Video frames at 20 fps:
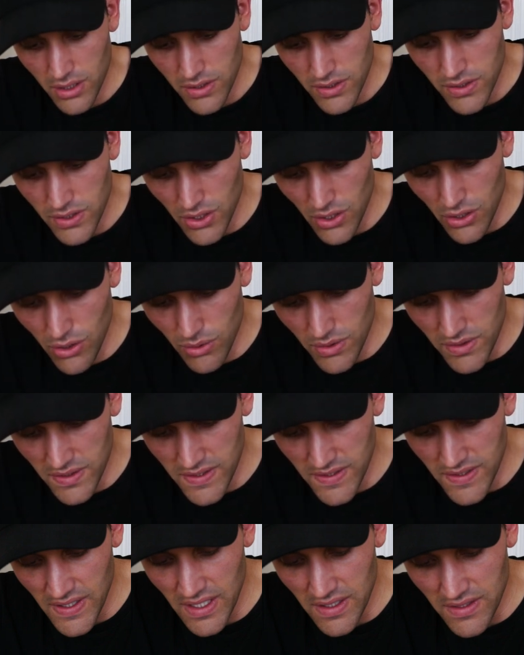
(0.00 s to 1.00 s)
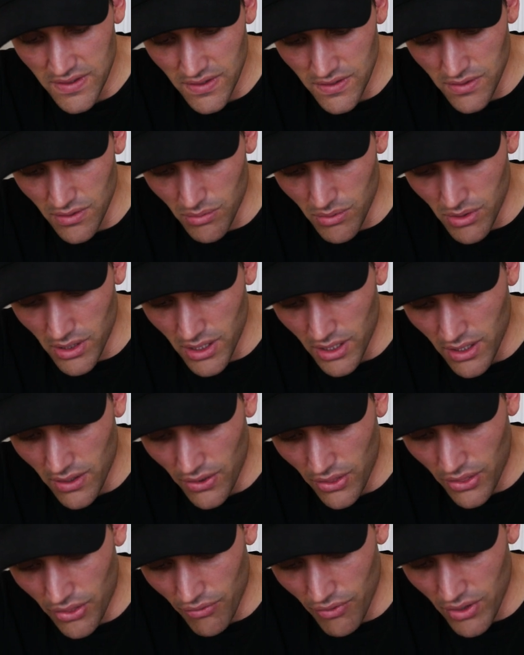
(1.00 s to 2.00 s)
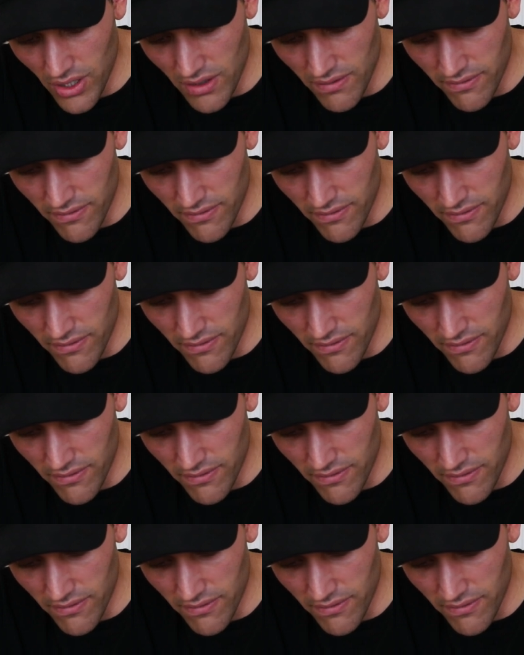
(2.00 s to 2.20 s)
2 and 6 does not work. 3